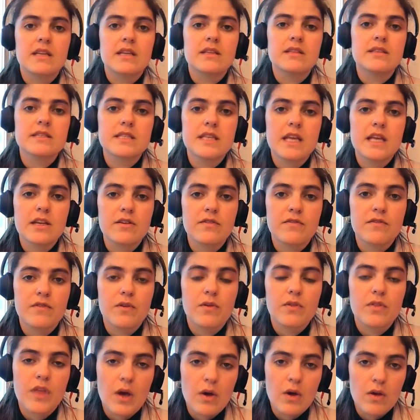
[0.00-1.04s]
instead of
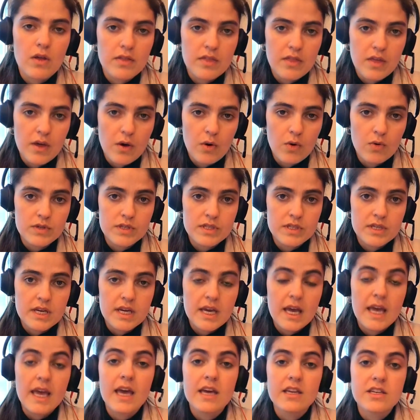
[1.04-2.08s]
those
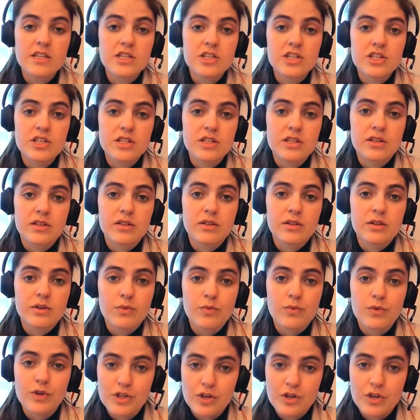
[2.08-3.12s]
additional
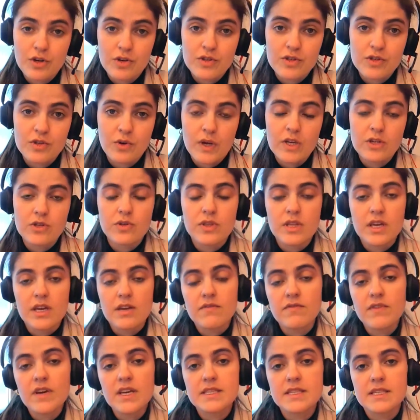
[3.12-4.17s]
returns going to the
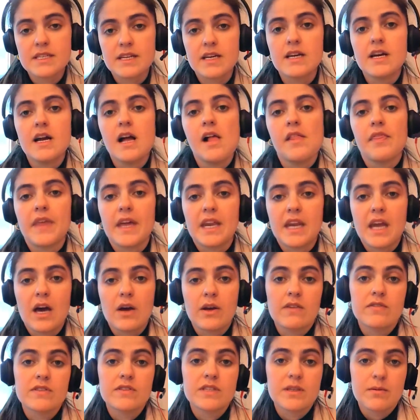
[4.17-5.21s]
investor, they now
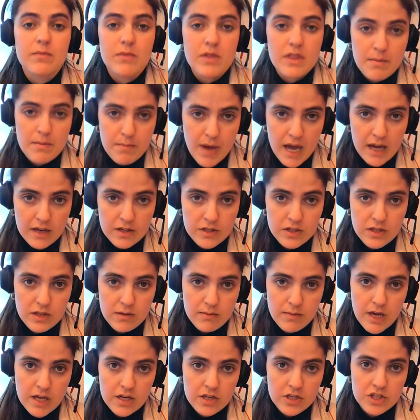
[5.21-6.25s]
give some of them back to the
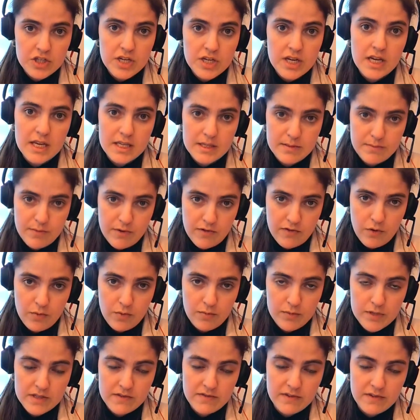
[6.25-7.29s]
manager as
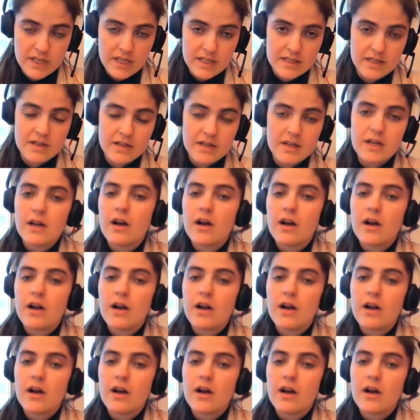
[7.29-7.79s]
performance fees.